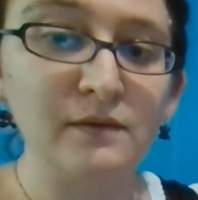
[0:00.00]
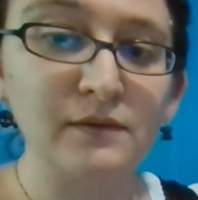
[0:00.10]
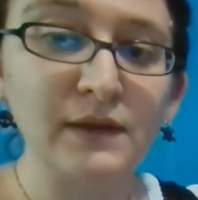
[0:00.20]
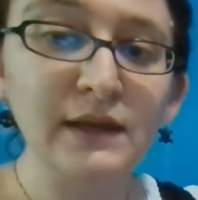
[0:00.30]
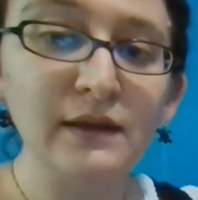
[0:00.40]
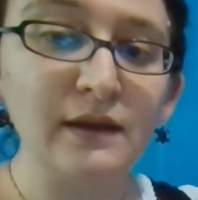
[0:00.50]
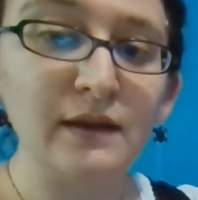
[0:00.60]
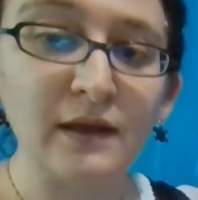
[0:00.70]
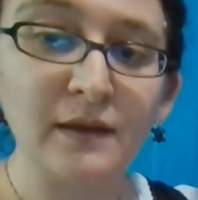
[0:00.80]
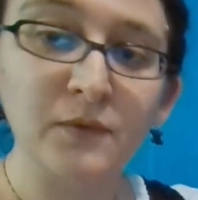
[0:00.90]
Okay, and
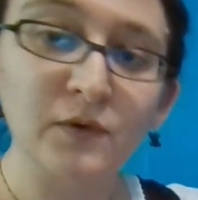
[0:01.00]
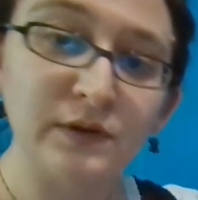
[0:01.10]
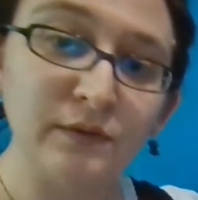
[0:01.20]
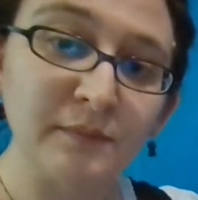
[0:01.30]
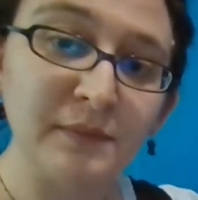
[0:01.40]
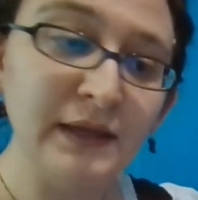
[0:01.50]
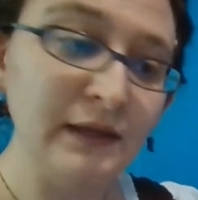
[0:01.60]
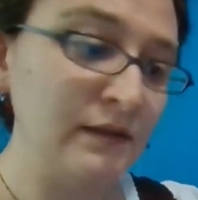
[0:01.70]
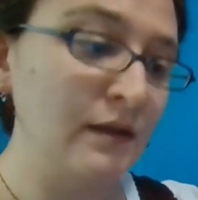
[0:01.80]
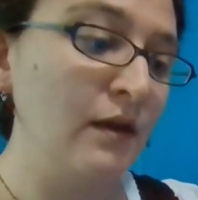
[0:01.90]
I'm going to
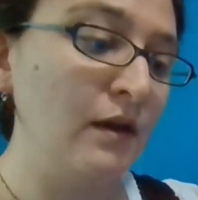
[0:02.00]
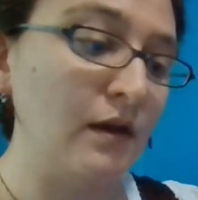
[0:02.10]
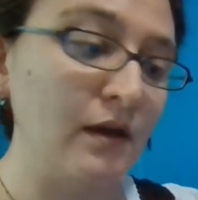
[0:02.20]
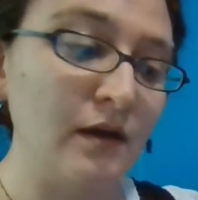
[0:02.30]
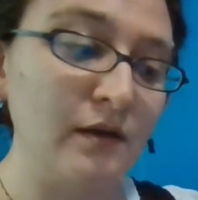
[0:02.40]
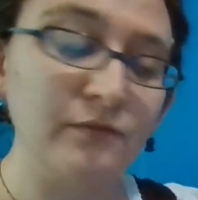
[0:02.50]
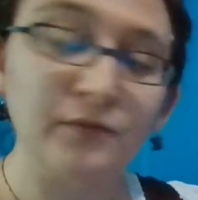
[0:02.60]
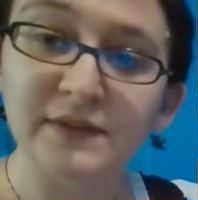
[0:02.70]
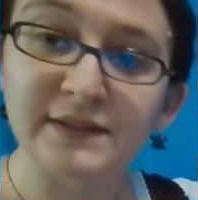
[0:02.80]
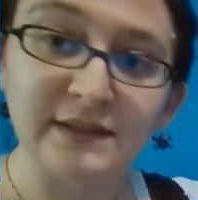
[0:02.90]
repeat for
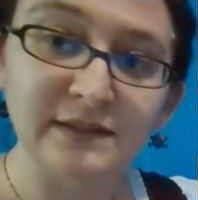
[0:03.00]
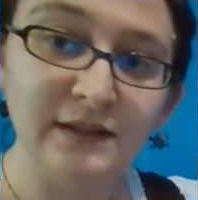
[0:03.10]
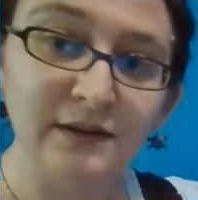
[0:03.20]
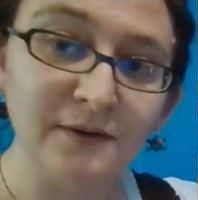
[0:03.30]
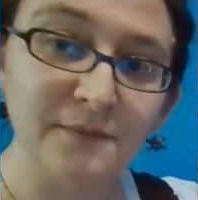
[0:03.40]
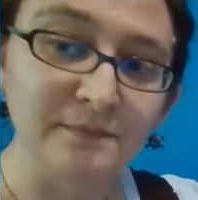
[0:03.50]
this end here.